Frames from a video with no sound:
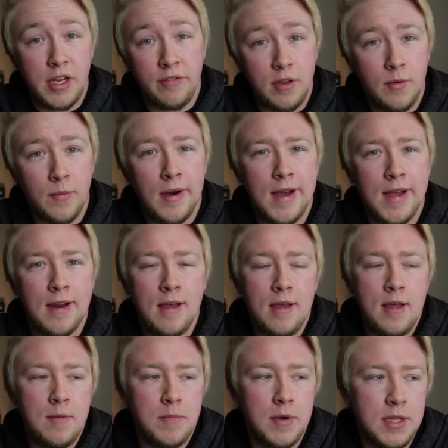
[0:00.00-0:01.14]
definitely wide,
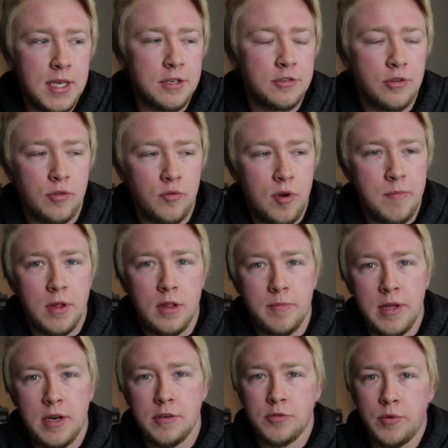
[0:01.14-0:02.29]
but the extra
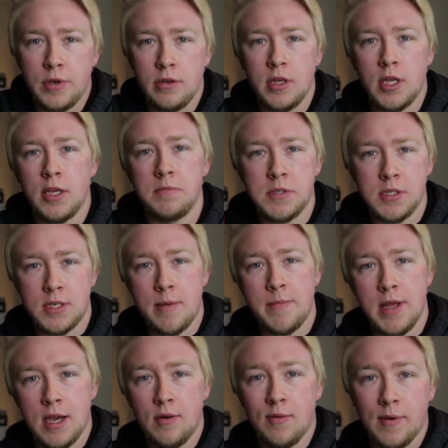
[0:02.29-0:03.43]
3mm when you keep
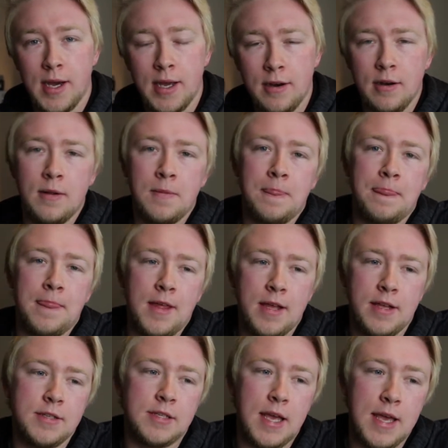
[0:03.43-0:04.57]
stepping out wider
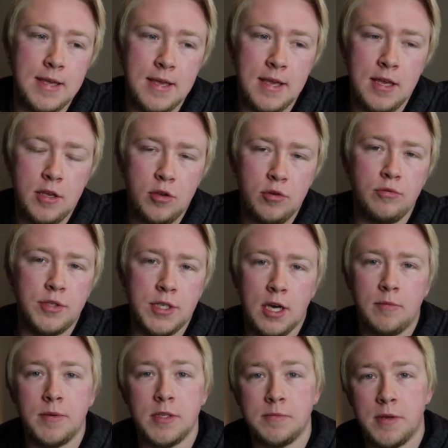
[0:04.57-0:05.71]
is a huge
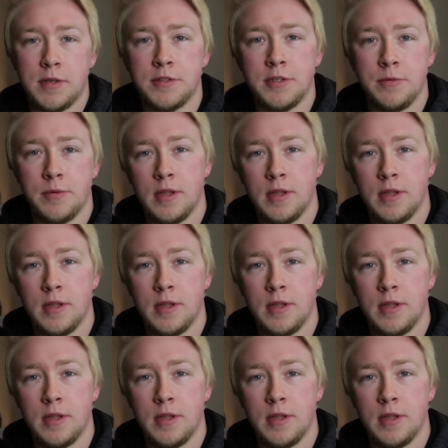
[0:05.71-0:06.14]
help, especially